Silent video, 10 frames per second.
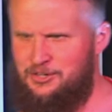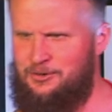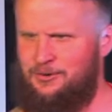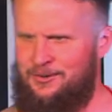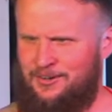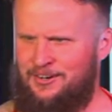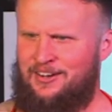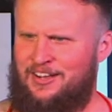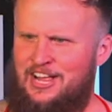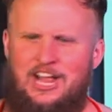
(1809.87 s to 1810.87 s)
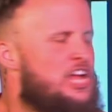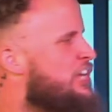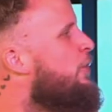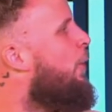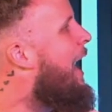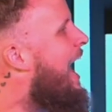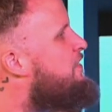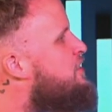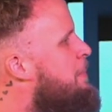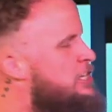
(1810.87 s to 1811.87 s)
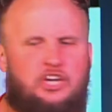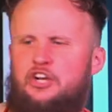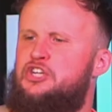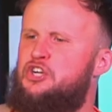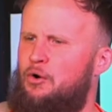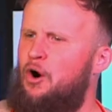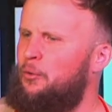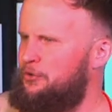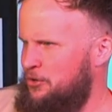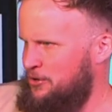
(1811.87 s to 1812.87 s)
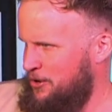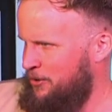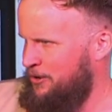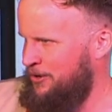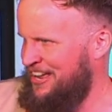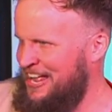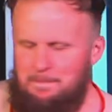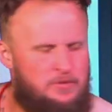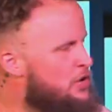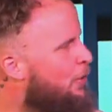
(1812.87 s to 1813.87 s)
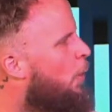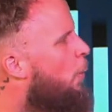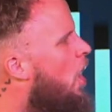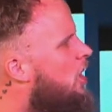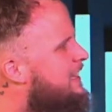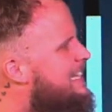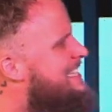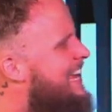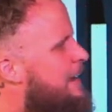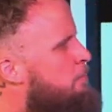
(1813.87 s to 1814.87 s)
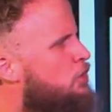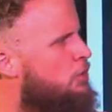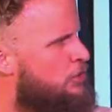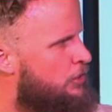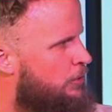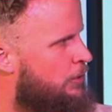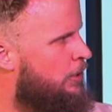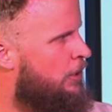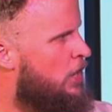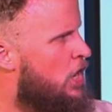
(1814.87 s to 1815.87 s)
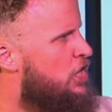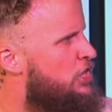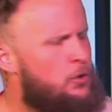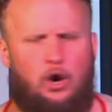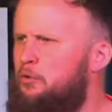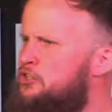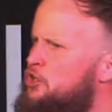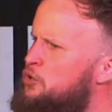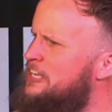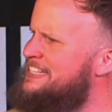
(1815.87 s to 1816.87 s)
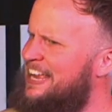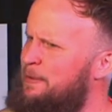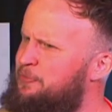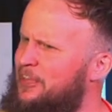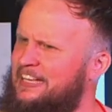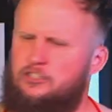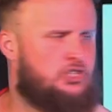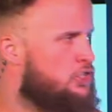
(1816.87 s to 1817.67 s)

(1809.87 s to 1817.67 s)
you? You don't have as much control, do you? You don't walk the same, do you? You don't do the same things,